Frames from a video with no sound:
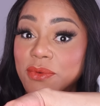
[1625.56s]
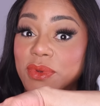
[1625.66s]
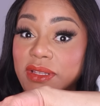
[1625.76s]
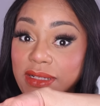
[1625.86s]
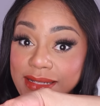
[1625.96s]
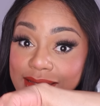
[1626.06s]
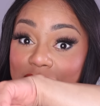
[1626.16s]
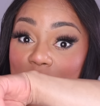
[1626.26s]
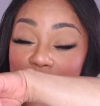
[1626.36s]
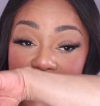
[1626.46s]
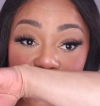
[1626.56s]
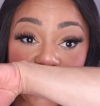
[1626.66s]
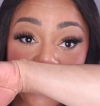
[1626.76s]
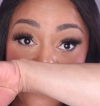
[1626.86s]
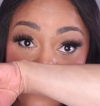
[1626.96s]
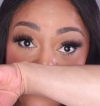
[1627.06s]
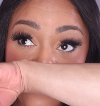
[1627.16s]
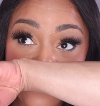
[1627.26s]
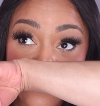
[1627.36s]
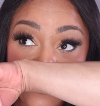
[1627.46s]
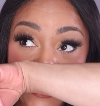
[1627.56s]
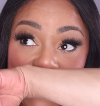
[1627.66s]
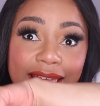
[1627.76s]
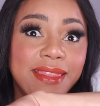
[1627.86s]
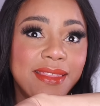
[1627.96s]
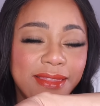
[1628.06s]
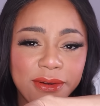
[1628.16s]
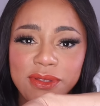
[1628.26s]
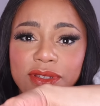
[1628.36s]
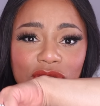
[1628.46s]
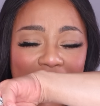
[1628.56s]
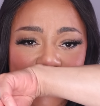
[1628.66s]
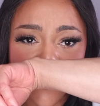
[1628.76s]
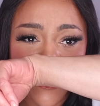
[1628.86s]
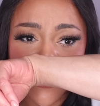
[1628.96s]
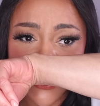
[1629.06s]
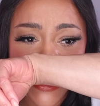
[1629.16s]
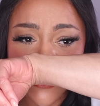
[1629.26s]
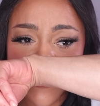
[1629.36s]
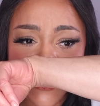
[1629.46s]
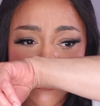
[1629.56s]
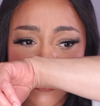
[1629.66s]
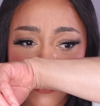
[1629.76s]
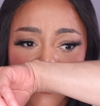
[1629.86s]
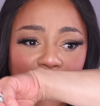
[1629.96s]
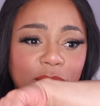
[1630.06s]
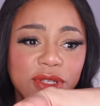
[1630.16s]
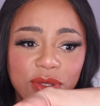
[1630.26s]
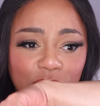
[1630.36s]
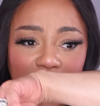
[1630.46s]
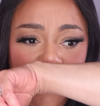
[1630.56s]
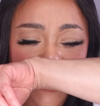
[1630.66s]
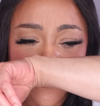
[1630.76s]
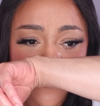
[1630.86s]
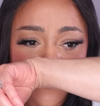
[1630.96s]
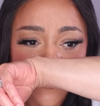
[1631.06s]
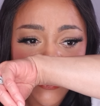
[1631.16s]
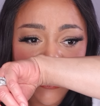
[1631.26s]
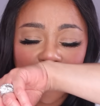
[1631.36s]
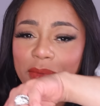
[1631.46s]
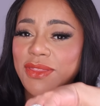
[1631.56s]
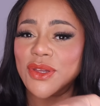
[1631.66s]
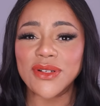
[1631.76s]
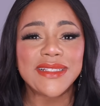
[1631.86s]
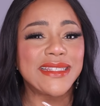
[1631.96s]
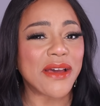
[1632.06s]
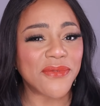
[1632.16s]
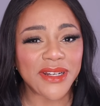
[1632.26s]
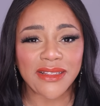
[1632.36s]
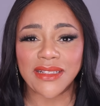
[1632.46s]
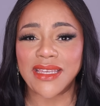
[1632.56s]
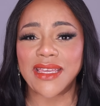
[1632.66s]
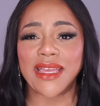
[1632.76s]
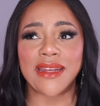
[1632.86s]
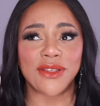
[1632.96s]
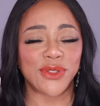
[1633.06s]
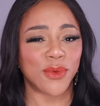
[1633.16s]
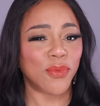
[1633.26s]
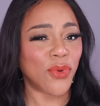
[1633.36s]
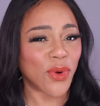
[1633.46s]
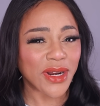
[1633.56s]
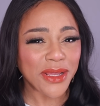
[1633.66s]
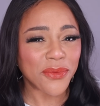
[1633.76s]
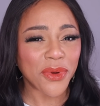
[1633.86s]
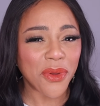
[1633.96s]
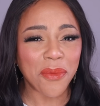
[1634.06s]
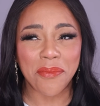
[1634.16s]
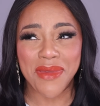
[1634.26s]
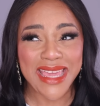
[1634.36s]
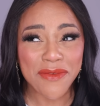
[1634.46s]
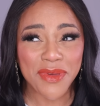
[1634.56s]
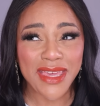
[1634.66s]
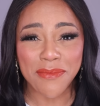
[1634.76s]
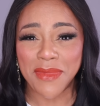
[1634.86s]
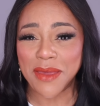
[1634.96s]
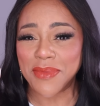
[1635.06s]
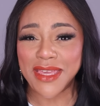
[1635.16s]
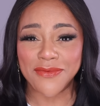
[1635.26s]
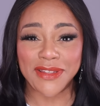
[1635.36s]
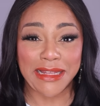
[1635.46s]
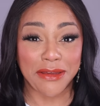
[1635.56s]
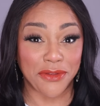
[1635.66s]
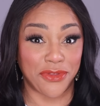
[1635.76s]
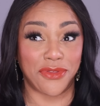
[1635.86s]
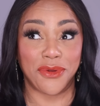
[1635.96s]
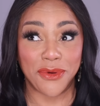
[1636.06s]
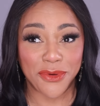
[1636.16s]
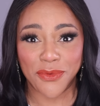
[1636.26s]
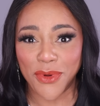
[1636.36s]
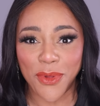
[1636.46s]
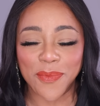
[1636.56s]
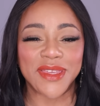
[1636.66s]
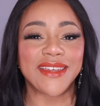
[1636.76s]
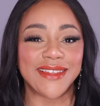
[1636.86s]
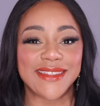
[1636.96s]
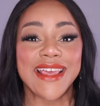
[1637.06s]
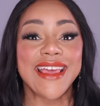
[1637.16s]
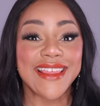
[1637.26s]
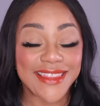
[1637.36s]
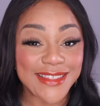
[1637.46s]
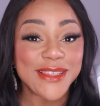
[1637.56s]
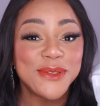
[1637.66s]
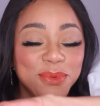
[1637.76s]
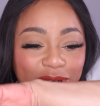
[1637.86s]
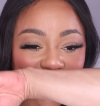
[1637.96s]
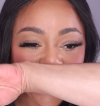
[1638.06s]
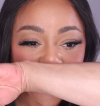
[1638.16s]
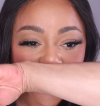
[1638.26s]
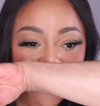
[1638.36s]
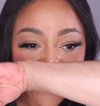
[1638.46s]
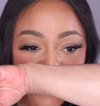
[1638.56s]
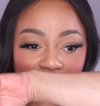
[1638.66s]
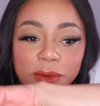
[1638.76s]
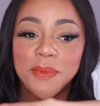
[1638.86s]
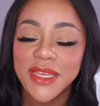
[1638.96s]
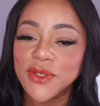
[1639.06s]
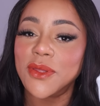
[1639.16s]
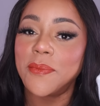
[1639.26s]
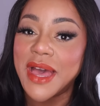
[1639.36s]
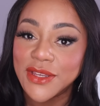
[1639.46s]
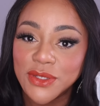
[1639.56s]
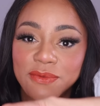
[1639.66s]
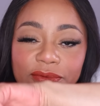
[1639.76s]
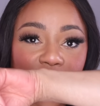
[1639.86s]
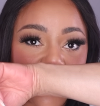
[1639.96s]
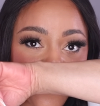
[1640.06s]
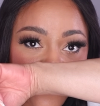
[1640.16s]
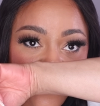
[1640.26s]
realistic peach. And then there's the jasmine. The jasmine is there, and the patchouli, but they're definitely in a supporting role, maybe even like a third role, because this is really the peach, the passion fruit,